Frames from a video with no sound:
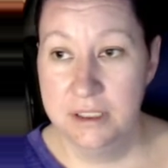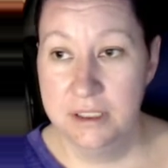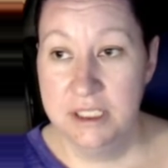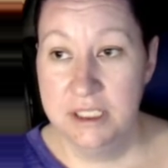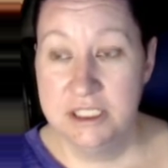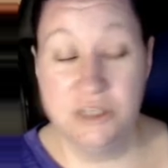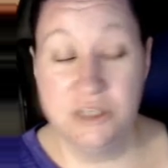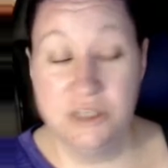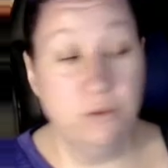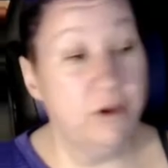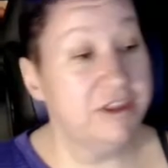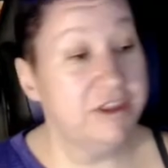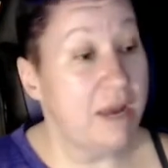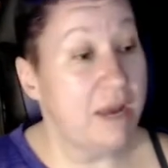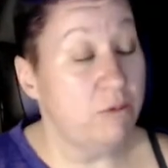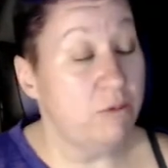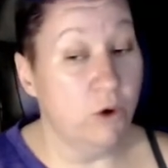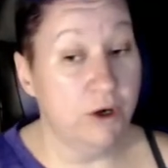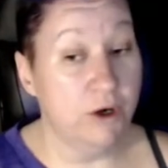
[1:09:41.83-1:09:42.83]
So what
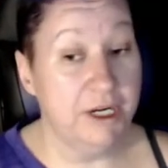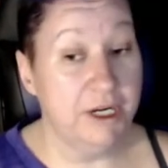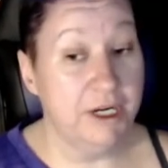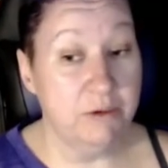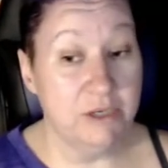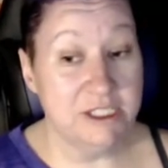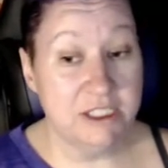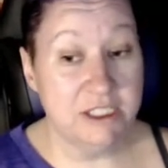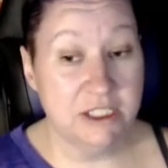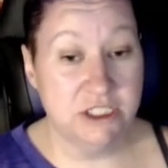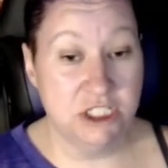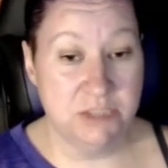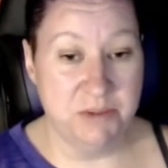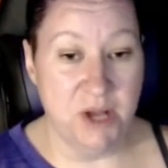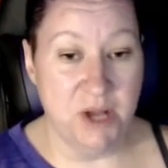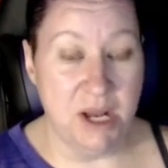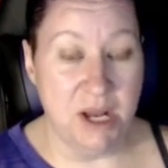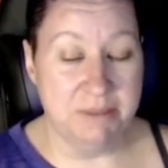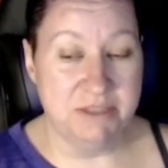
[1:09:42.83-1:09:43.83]
that warning was that
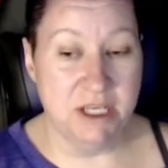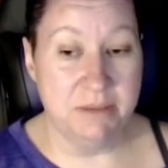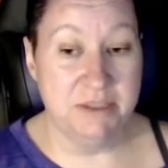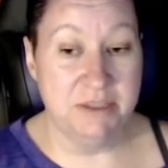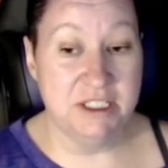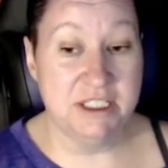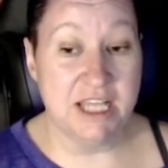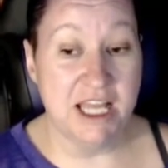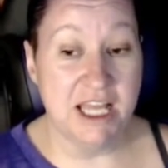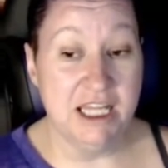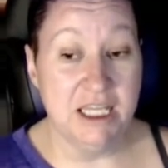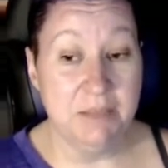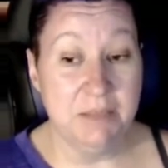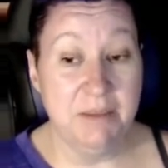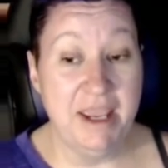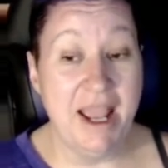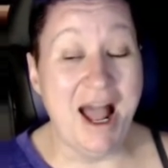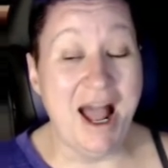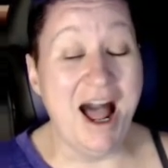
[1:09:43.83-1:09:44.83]
just popped up is telling
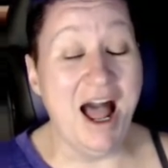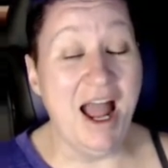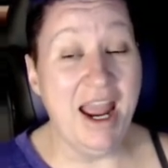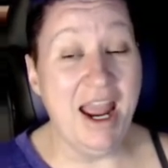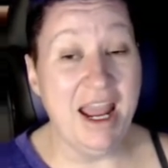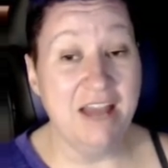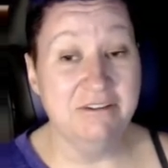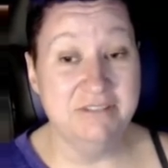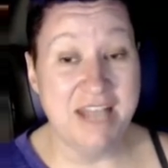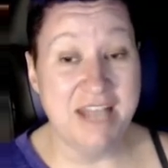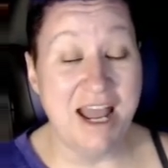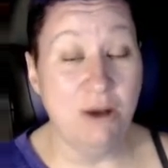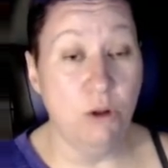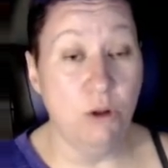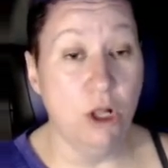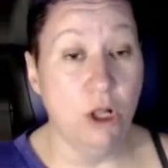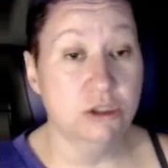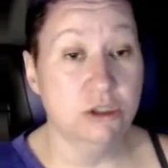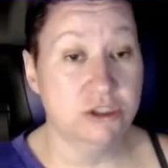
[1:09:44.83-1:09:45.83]
me I have
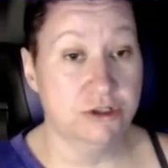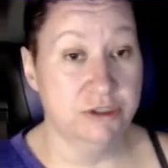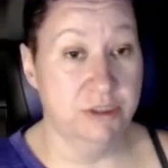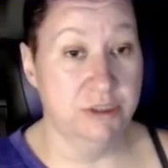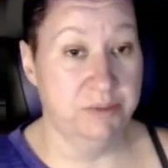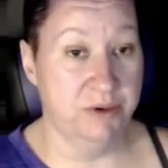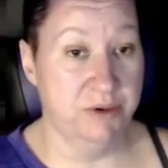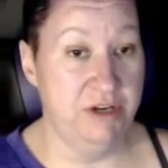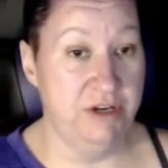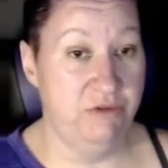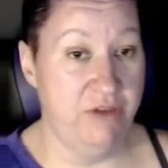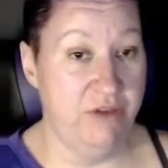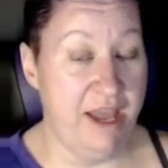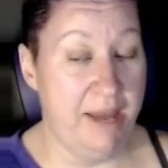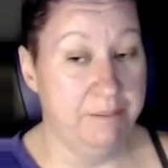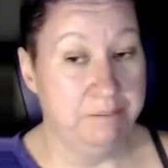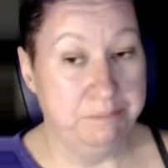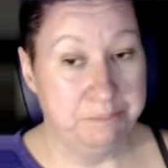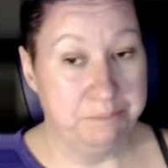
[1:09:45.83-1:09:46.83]
now altered the
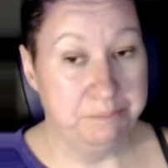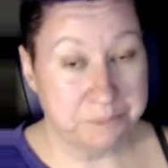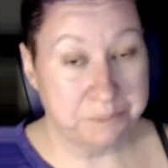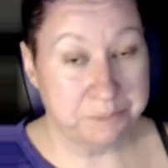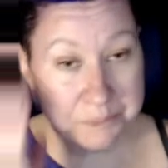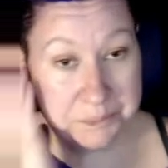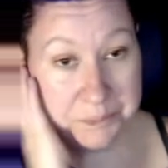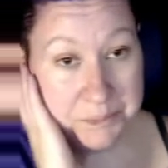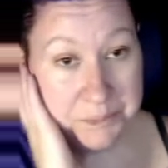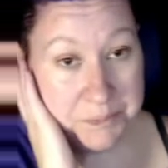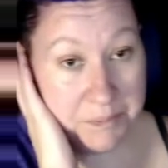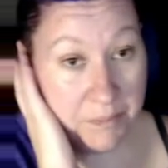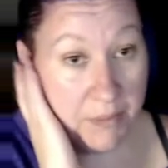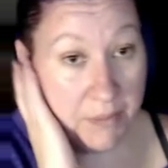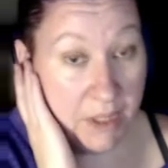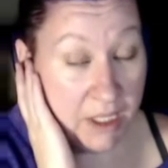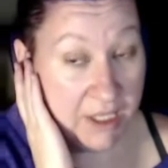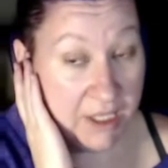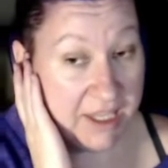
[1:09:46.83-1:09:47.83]
prefab.
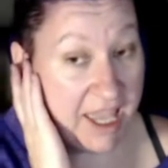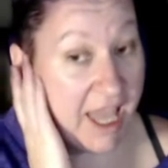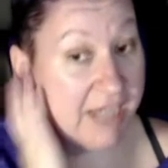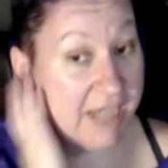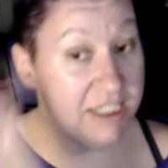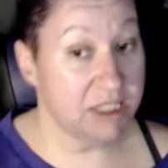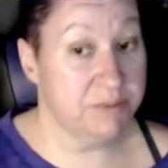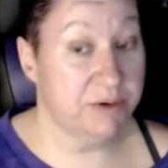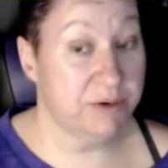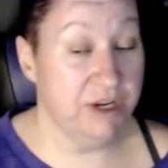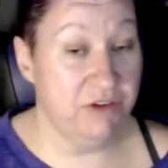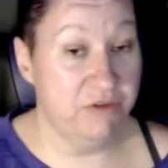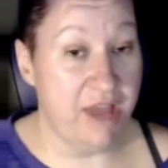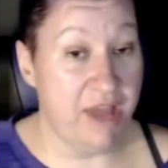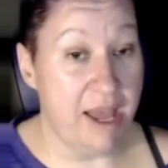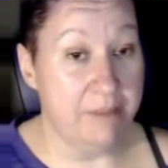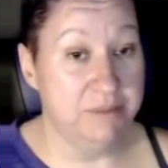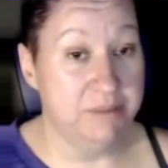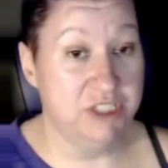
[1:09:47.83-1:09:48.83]
Cat is a
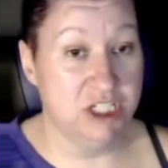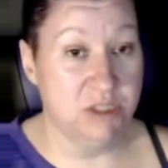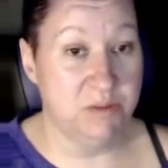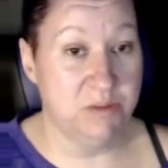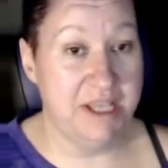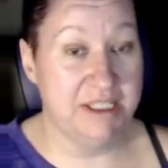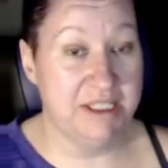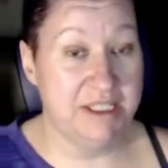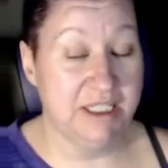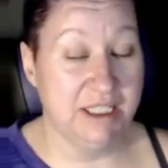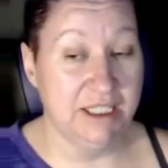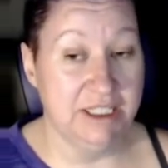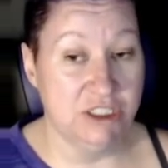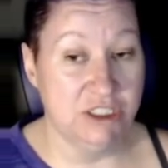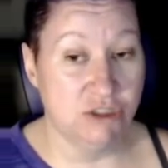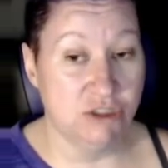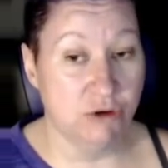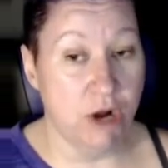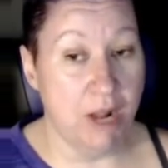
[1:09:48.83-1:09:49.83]
prefab. She's basically
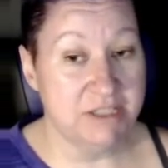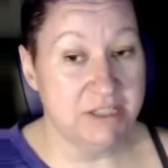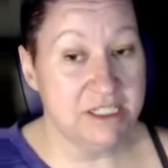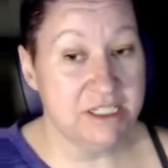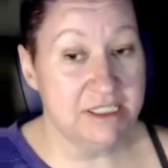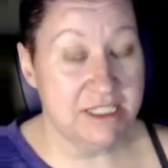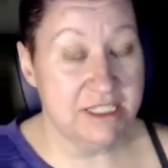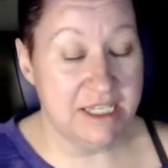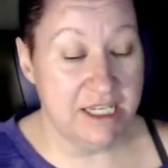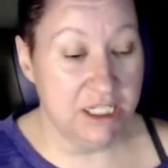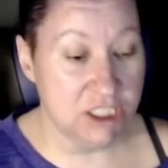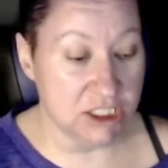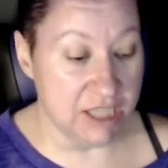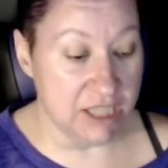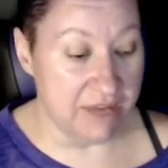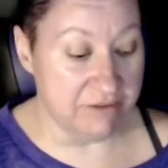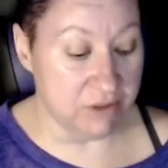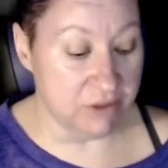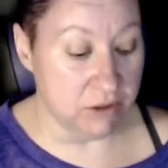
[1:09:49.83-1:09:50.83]
dropped into each
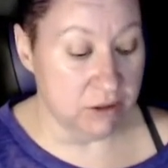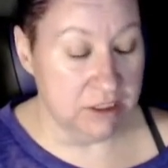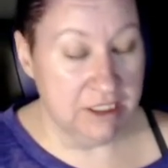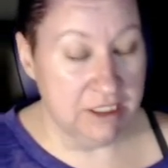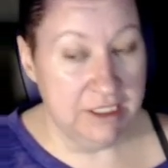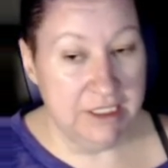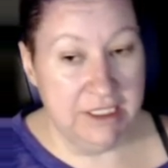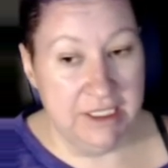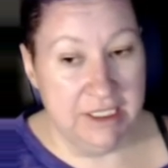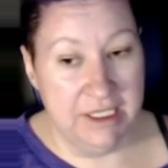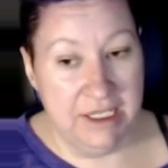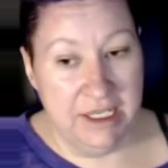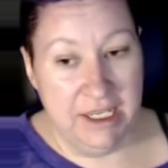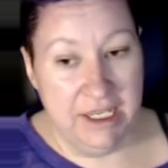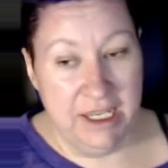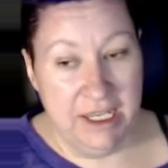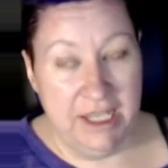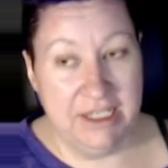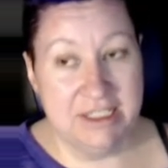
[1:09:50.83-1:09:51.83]
level.
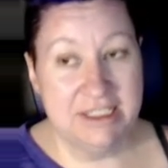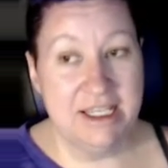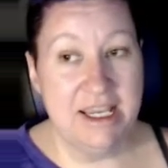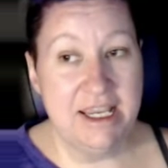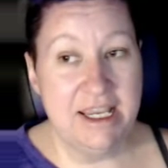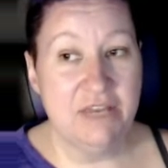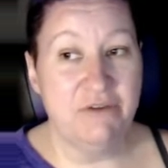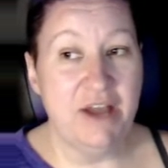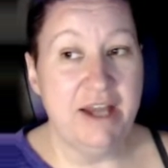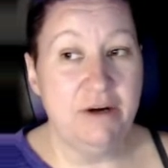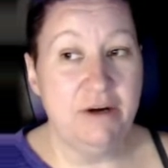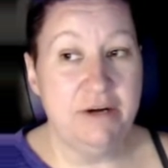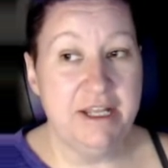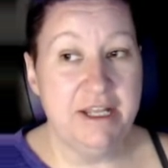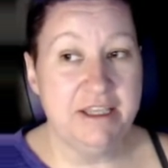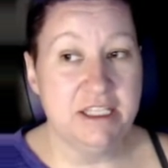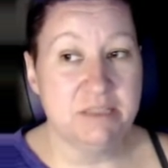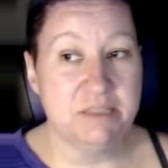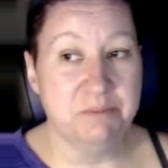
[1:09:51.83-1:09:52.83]
And it's saying if I don't
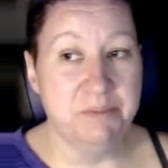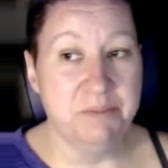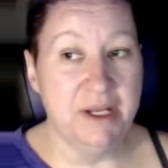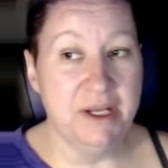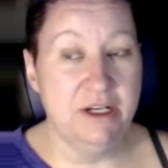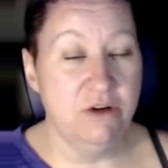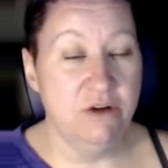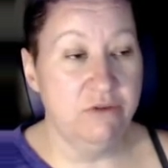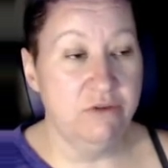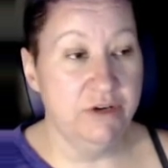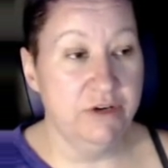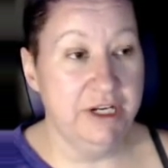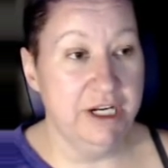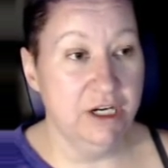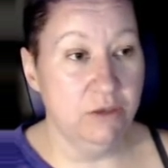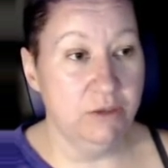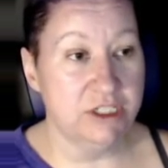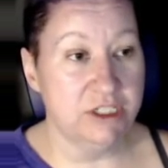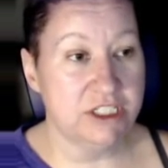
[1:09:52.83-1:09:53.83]
hit this button over
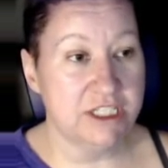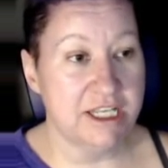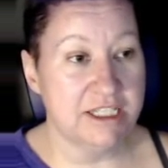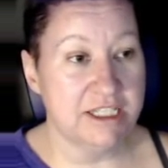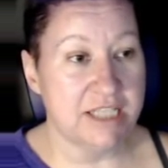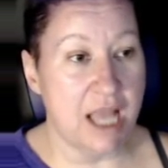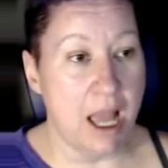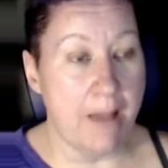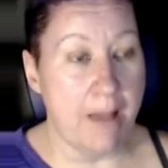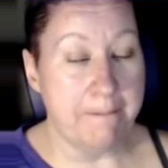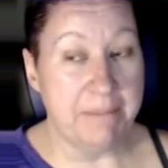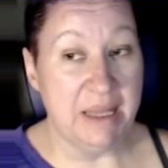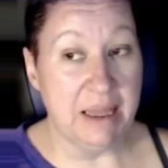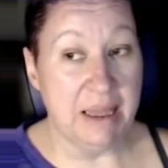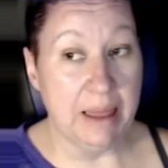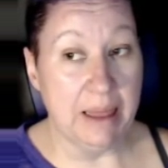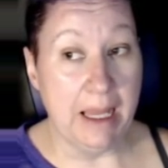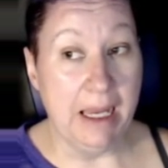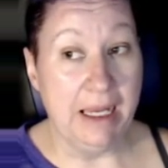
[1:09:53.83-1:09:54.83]
here, which says
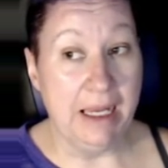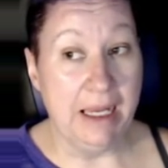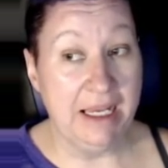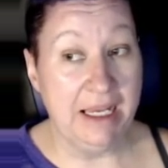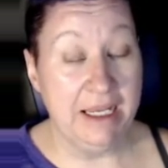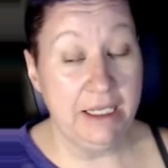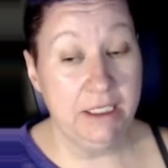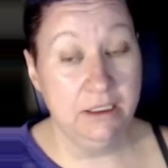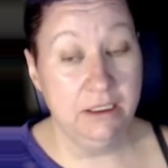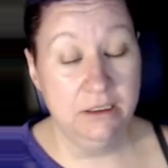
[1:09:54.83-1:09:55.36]
apply,